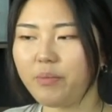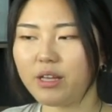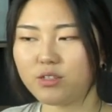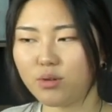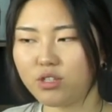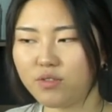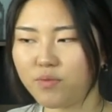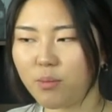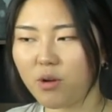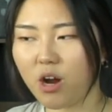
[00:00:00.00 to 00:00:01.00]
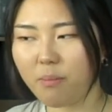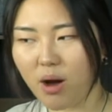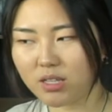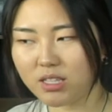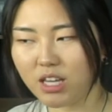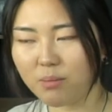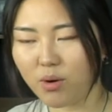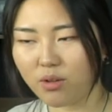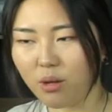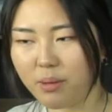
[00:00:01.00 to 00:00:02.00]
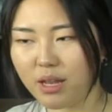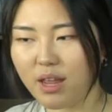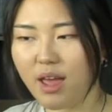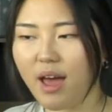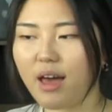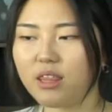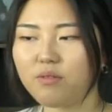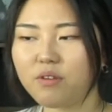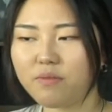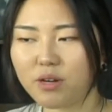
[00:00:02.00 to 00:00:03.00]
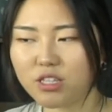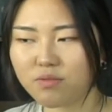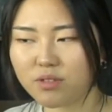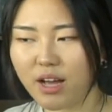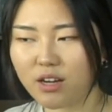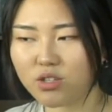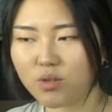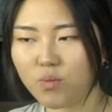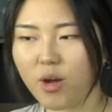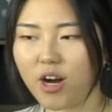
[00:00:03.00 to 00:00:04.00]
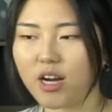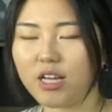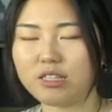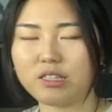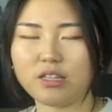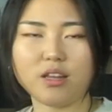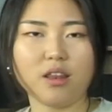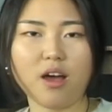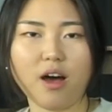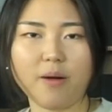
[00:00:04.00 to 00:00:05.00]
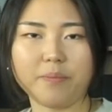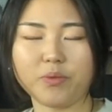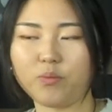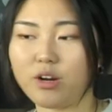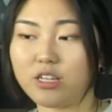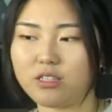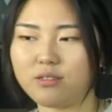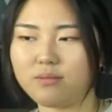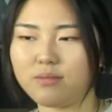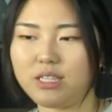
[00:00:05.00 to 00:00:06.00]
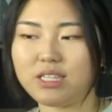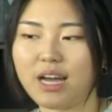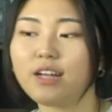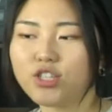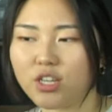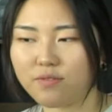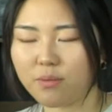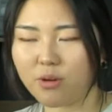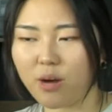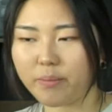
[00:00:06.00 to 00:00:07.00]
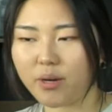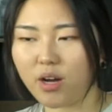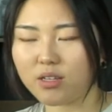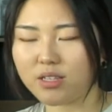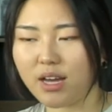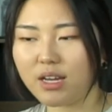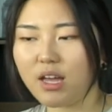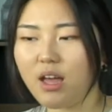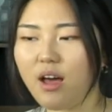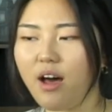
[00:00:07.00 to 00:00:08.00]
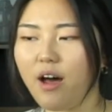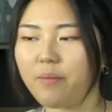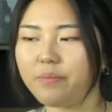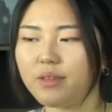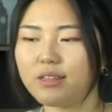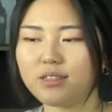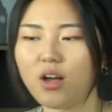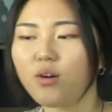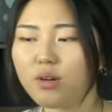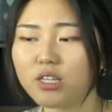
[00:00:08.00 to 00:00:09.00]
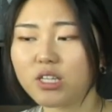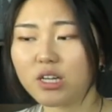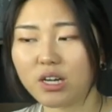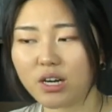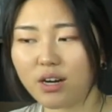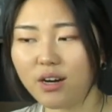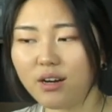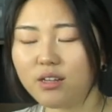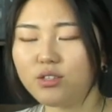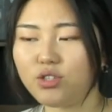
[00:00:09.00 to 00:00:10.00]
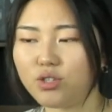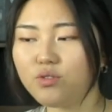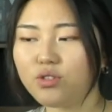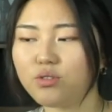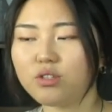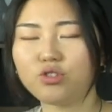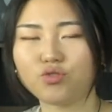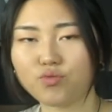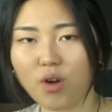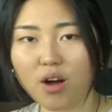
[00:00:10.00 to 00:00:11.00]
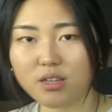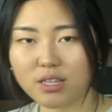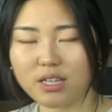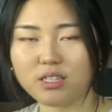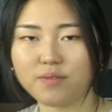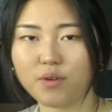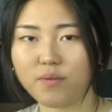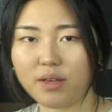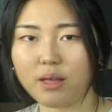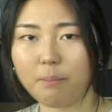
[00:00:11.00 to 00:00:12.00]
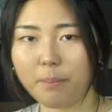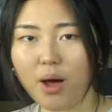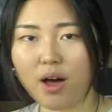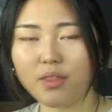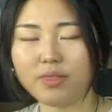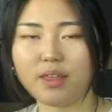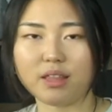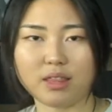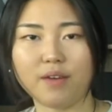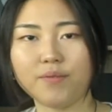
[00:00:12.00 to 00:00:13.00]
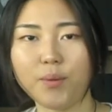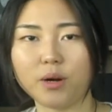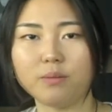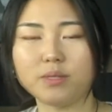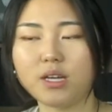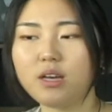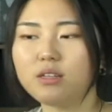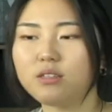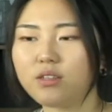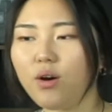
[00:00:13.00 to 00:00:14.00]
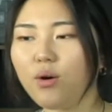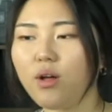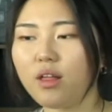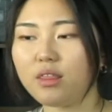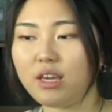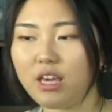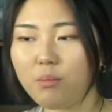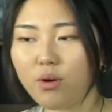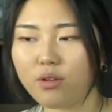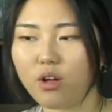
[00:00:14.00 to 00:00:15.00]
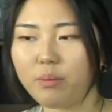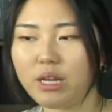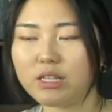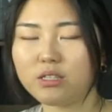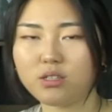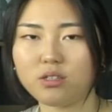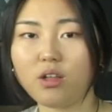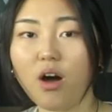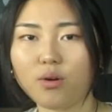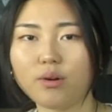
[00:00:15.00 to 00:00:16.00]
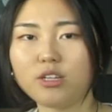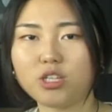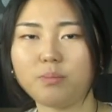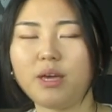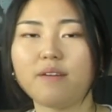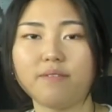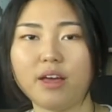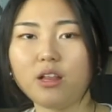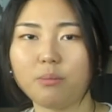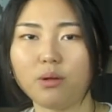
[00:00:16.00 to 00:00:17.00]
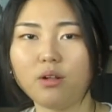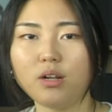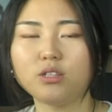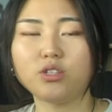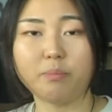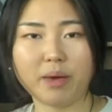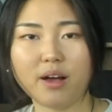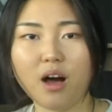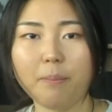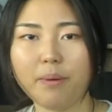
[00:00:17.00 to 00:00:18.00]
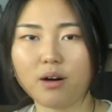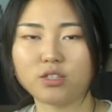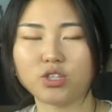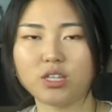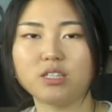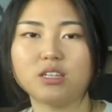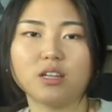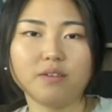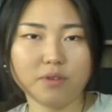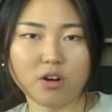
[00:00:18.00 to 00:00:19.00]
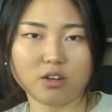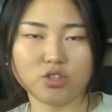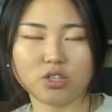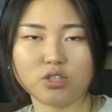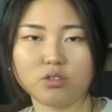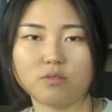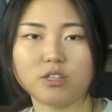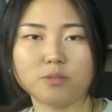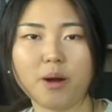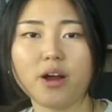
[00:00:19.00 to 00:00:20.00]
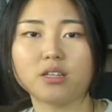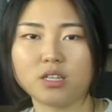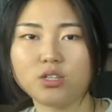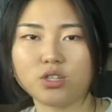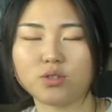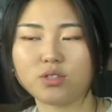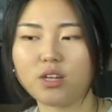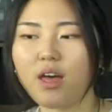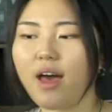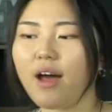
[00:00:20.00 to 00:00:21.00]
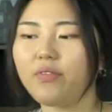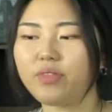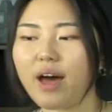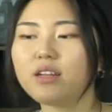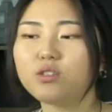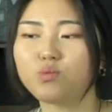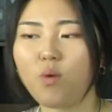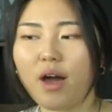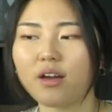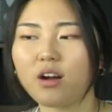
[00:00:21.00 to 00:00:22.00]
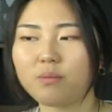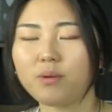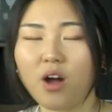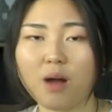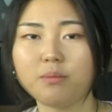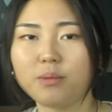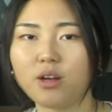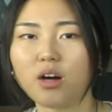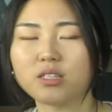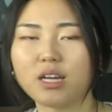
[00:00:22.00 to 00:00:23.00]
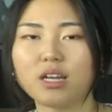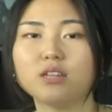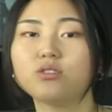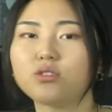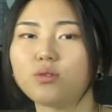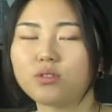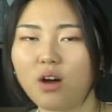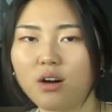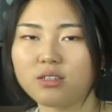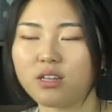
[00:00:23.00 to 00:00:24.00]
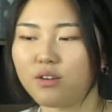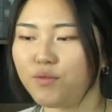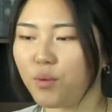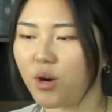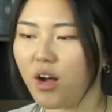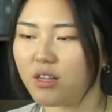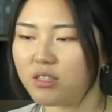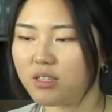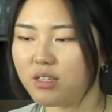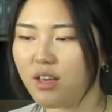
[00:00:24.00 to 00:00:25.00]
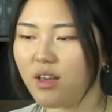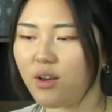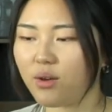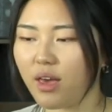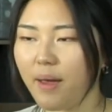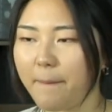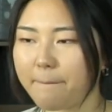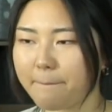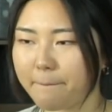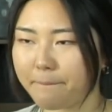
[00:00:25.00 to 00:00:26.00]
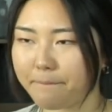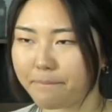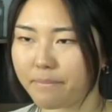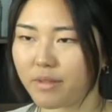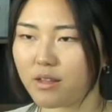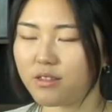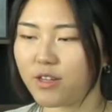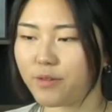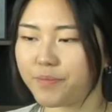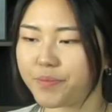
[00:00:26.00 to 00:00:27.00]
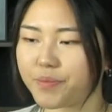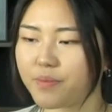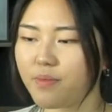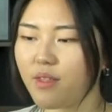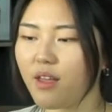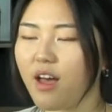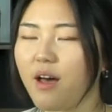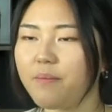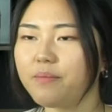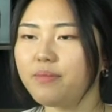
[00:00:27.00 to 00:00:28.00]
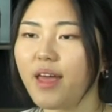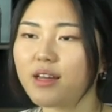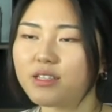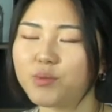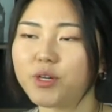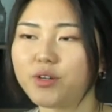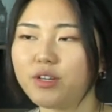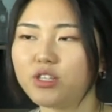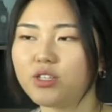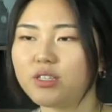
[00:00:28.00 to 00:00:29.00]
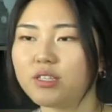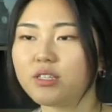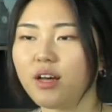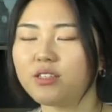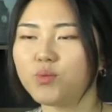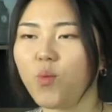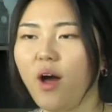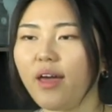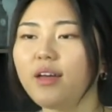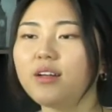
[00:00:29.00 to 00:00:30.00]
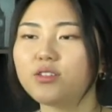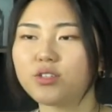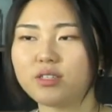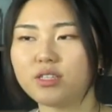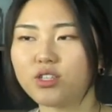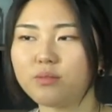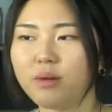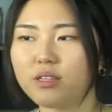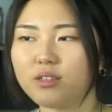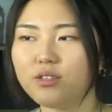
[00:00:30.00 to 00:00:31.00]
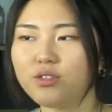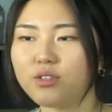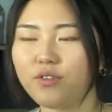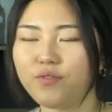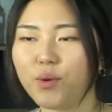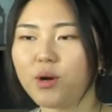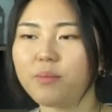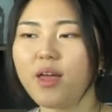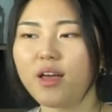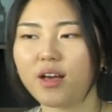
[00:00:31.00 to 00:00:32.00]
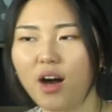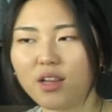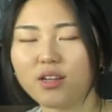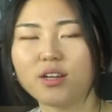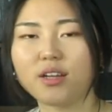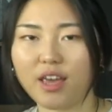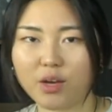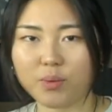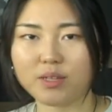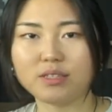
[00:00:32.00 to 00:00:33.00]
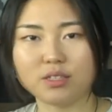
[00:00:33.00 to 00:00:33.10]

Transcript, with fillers: it's going to form carboxyhemoglobin, and the reverse reaction where it's detaching from carbon monoxide, it's not going to occur due to the strong dated covalent bond that they formed. So the hemoglobin is not going to be available to pick up oxygen and deliver oxygen to the respiring tissues. And that is why carbon monoxide is so toxic for us, okay? So next, we're going to discuss why transition metals form colored aqueous